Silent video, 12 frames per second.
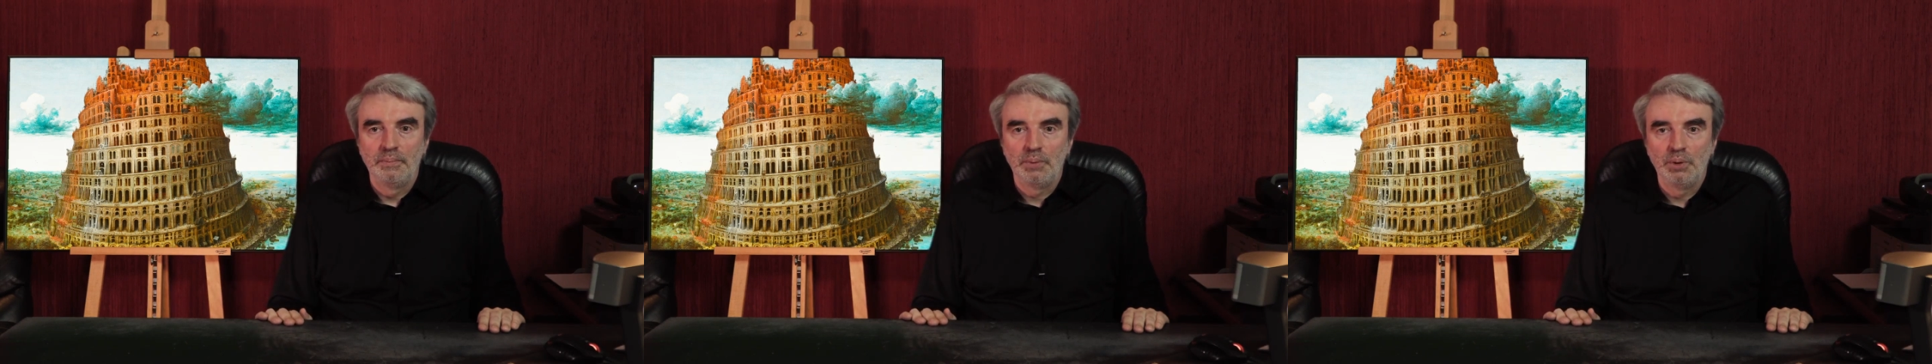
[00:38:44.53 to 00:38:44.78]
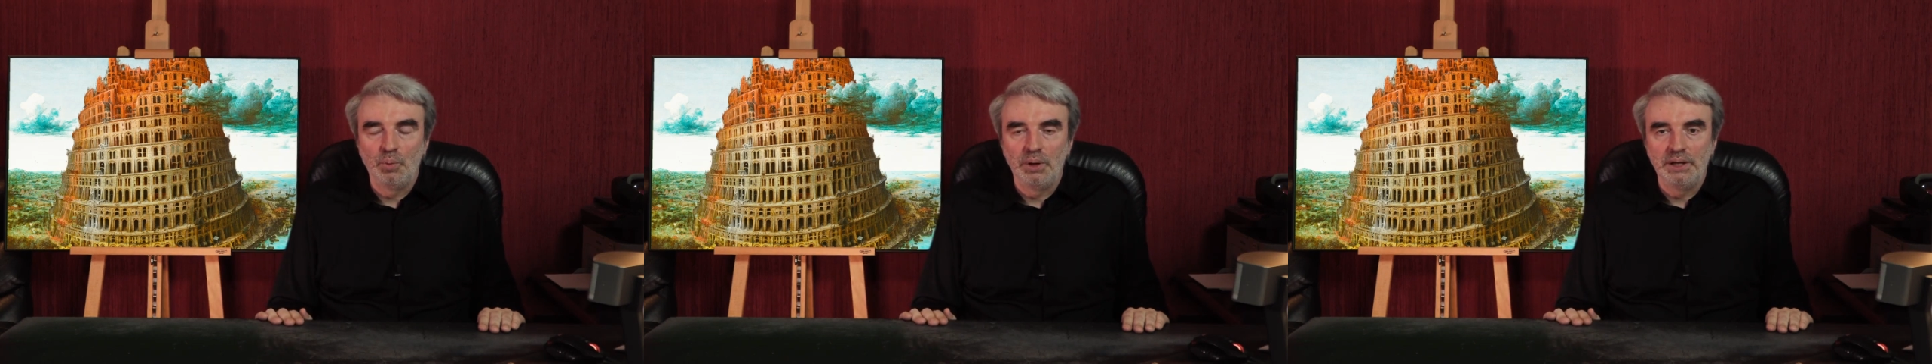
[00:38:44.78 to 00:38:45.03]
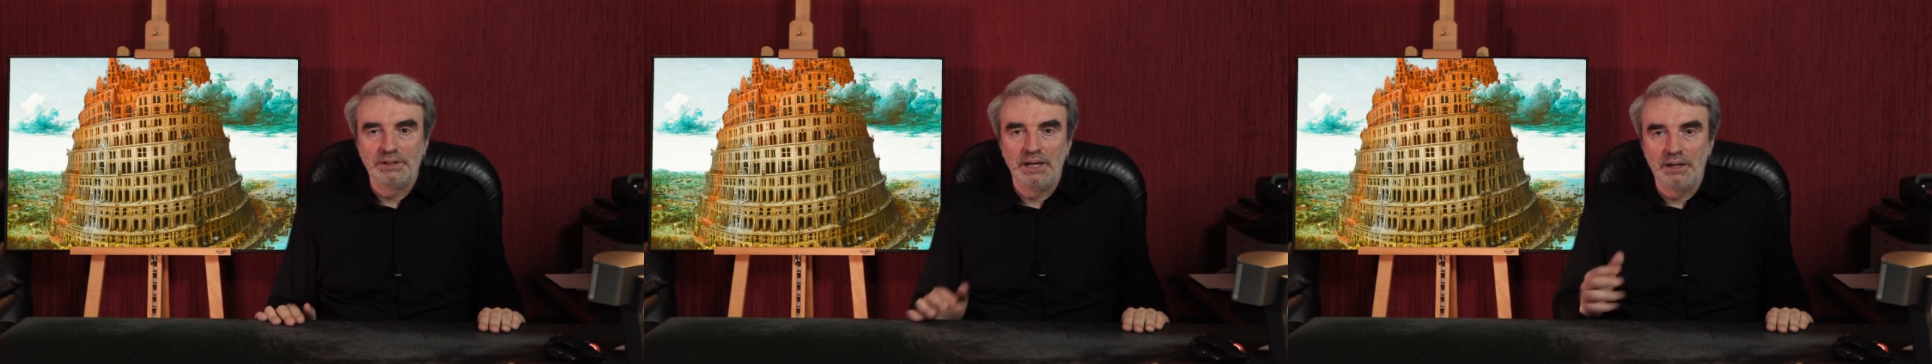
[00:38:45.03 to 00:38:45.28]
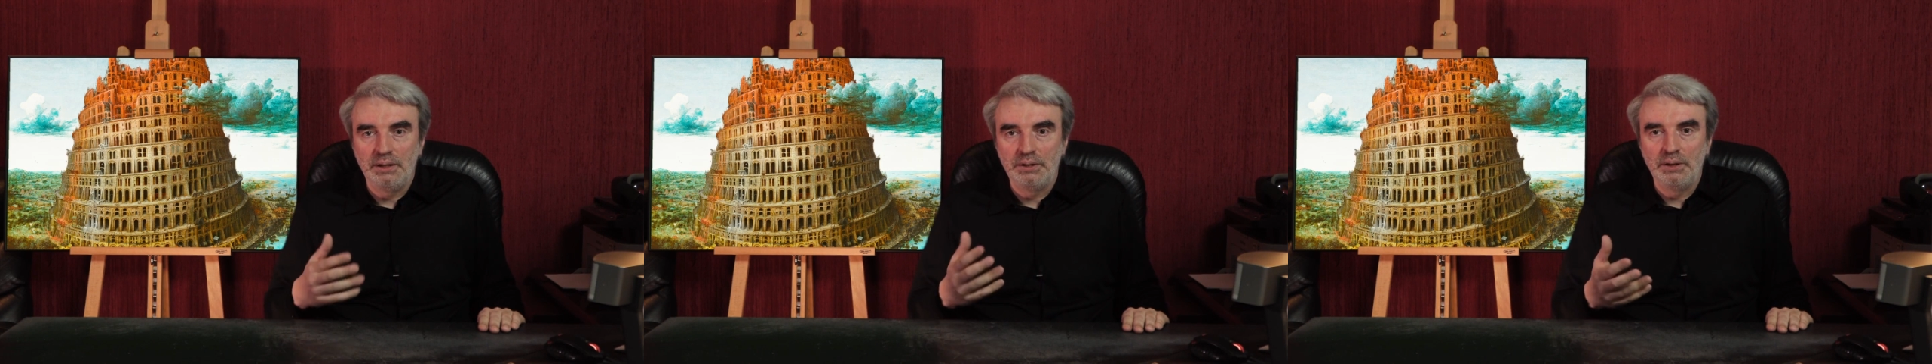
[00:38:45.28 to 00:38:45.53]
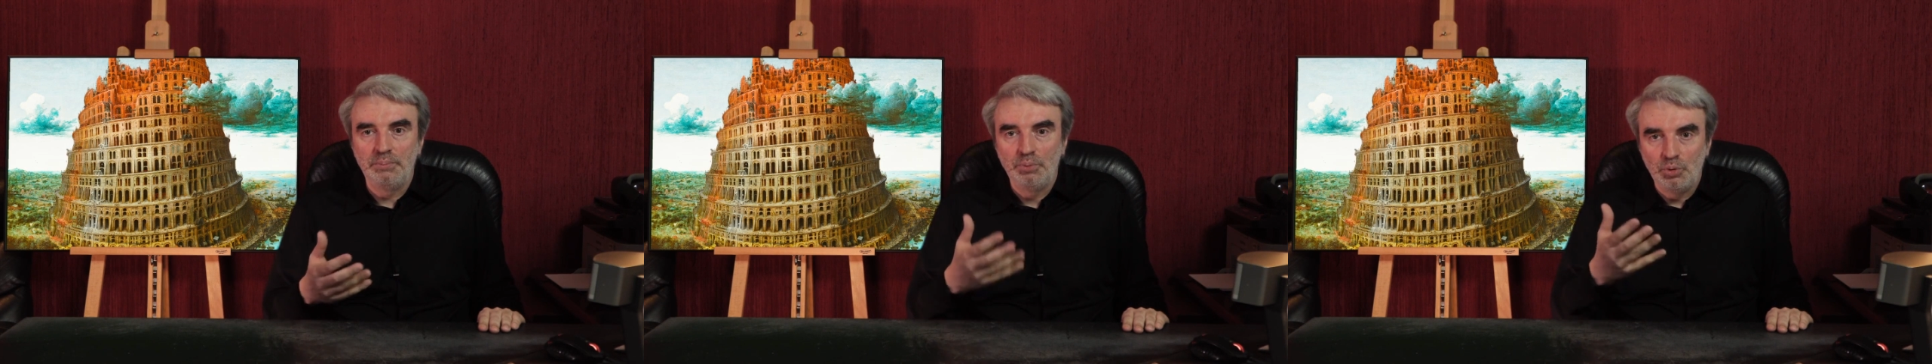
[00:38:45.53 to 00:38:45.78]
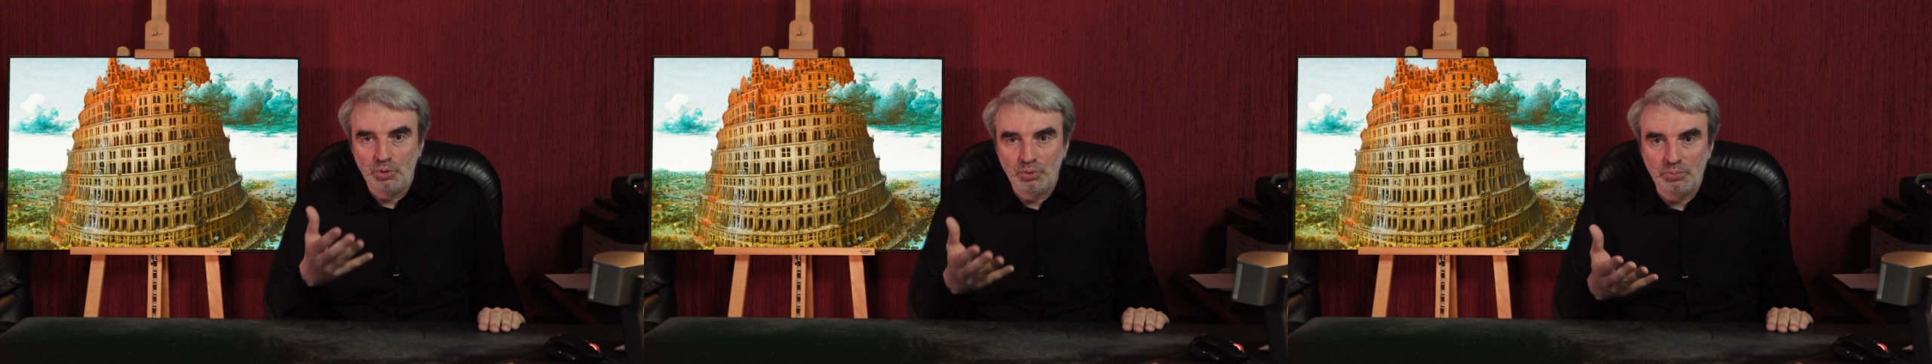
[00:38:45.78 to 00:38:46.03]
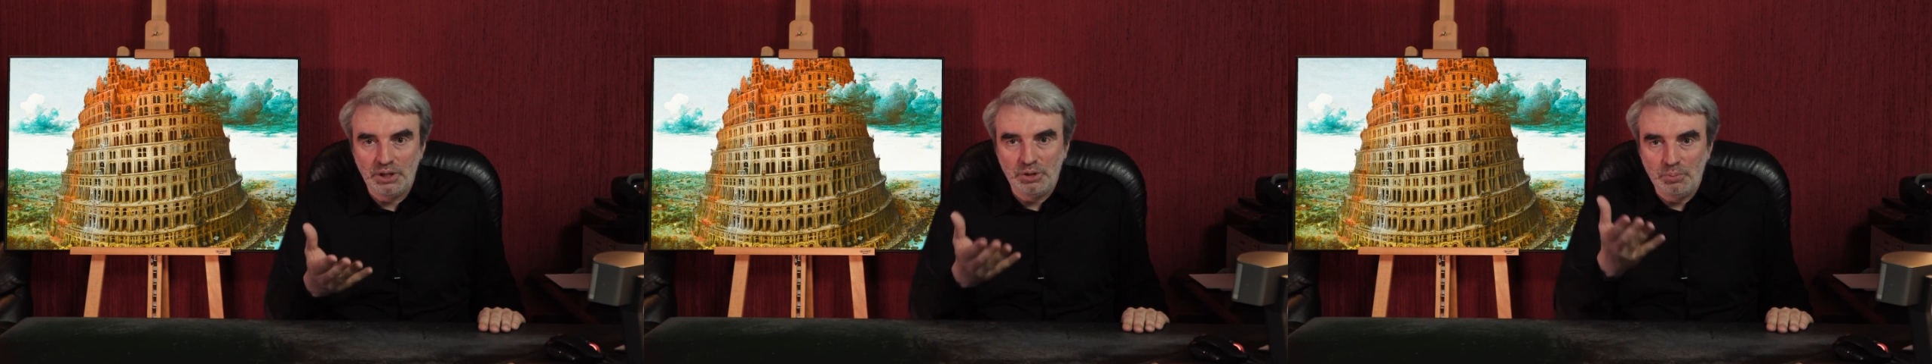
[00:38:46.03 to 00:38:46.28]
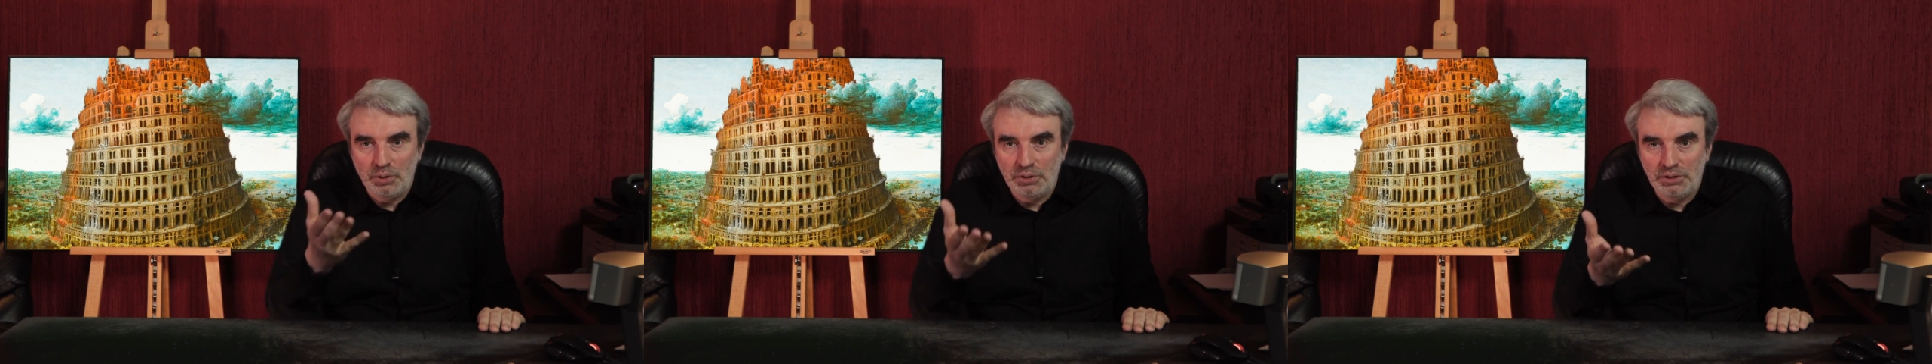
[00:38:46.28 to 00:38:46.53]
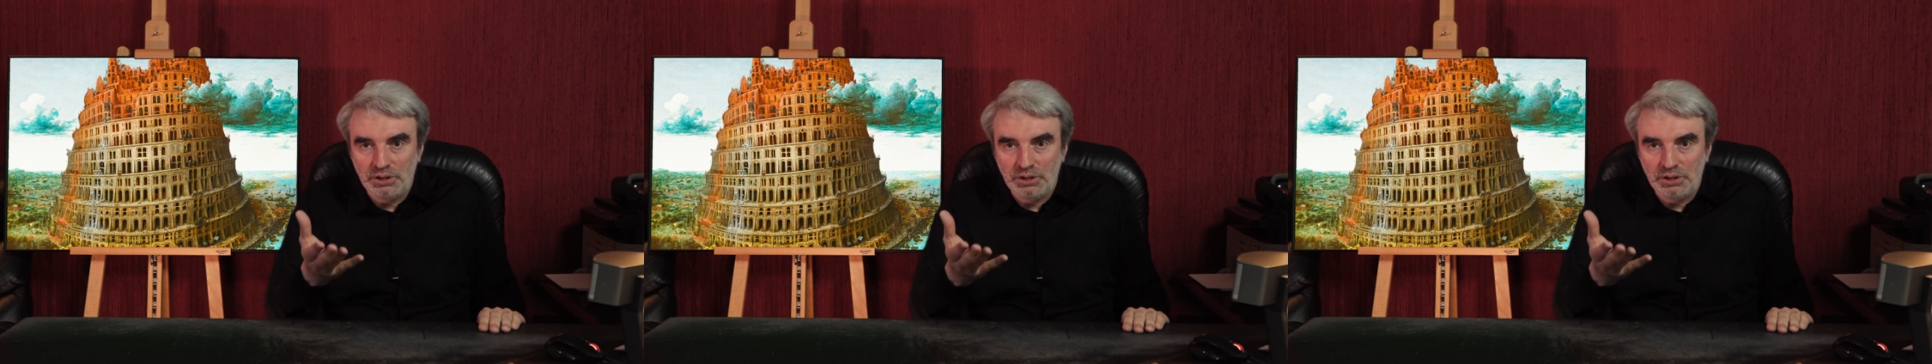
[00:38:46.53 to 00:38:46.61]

But what exactly did Bruegel really want to